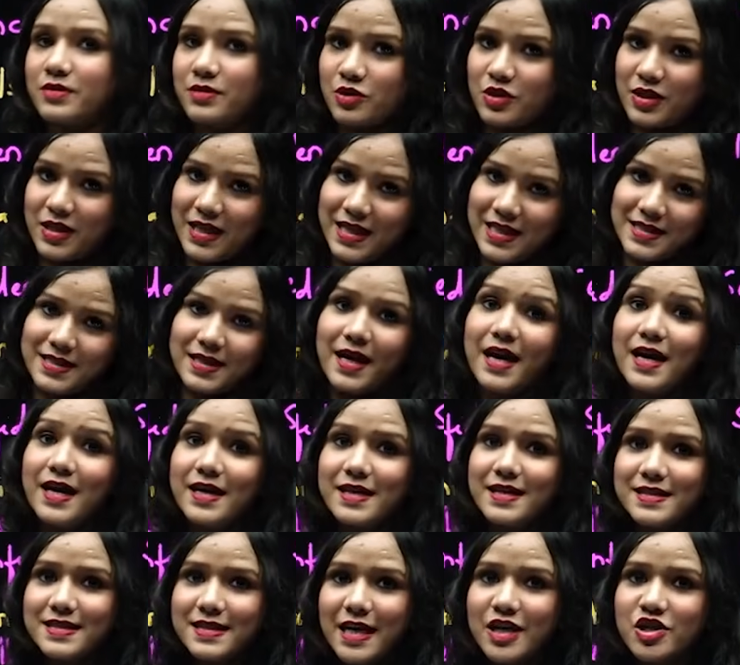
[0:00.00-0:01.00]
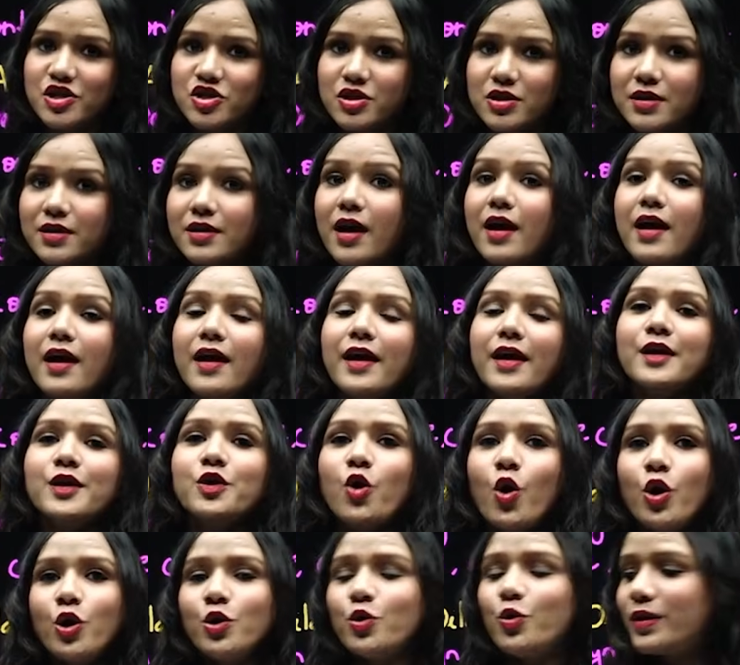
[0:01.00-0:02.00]
today's session.
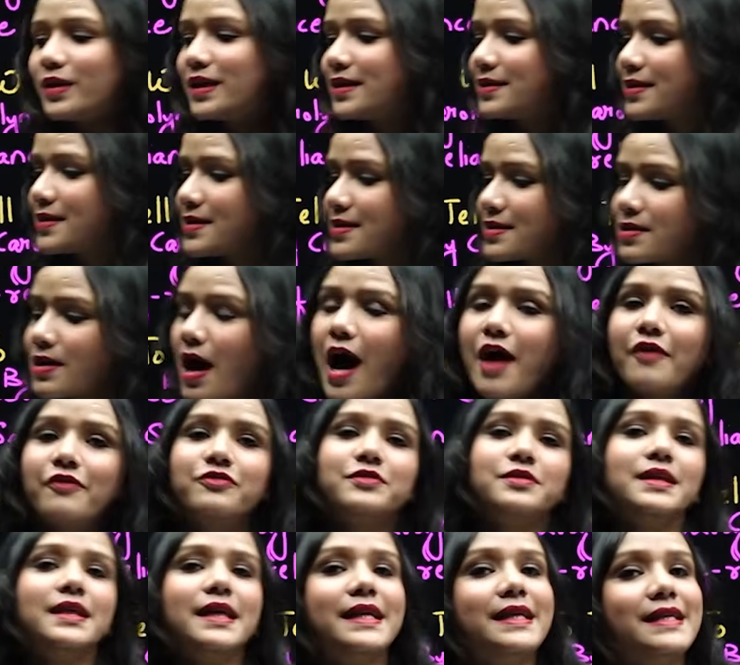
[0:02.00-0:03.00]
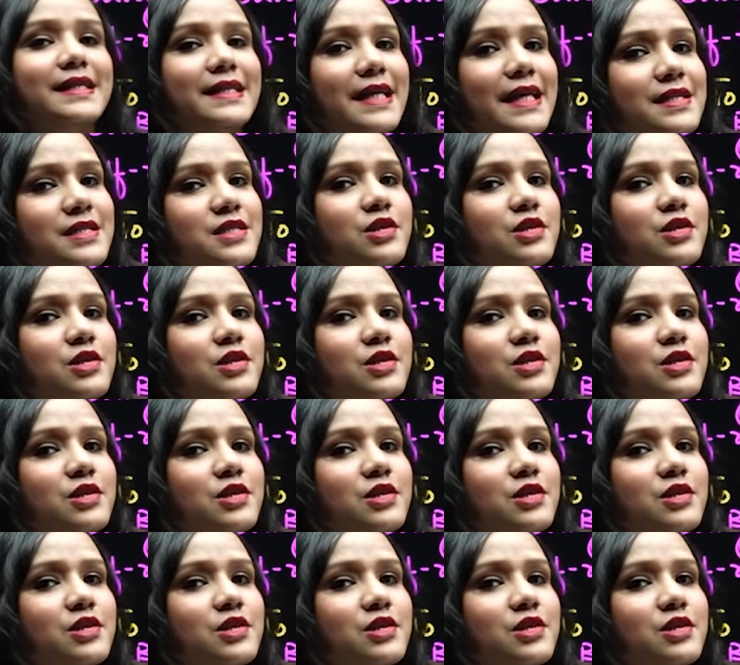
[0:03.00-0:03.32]
Not only this, after intense